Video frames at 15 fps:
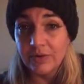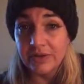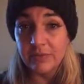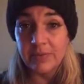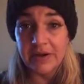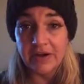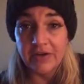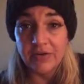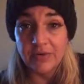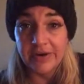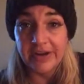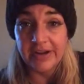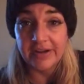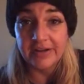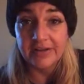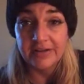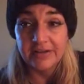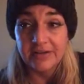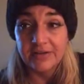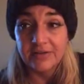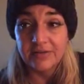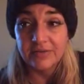With paranoia.
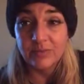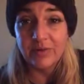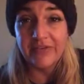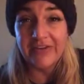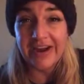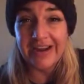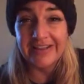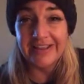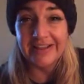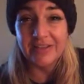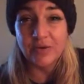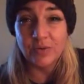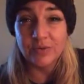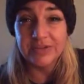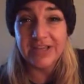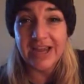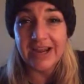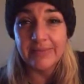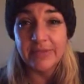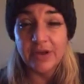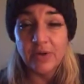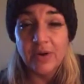We've had that the whole
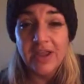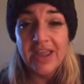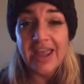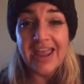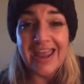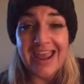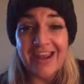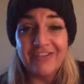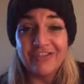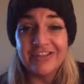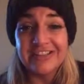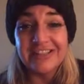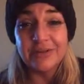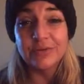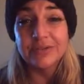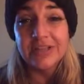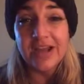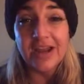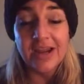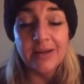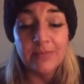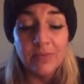time though. Every single
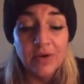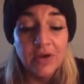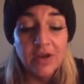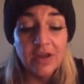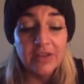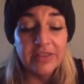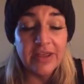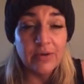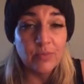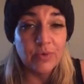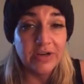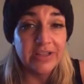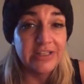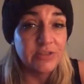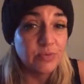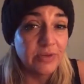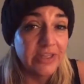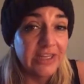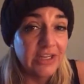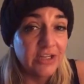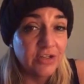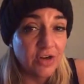time that one of these
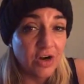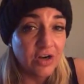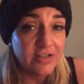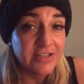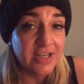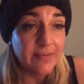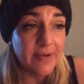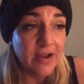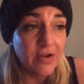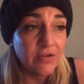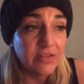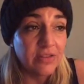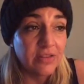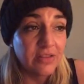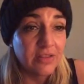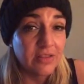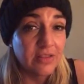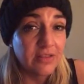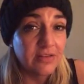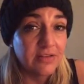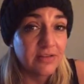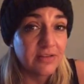really good cards come out,
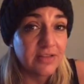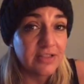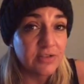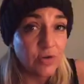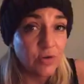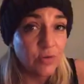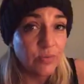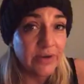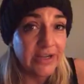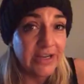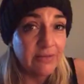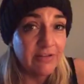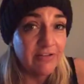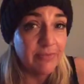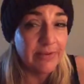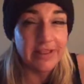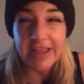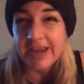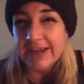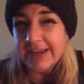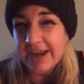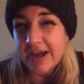this whole reading, we've been
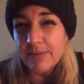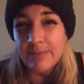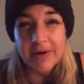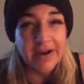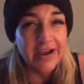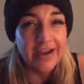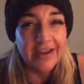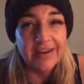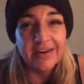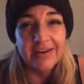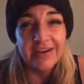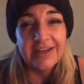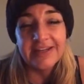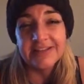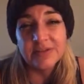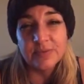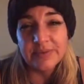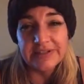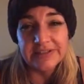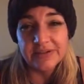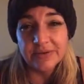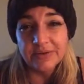like, yeah, but he's a
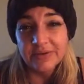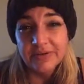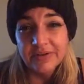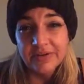weasel.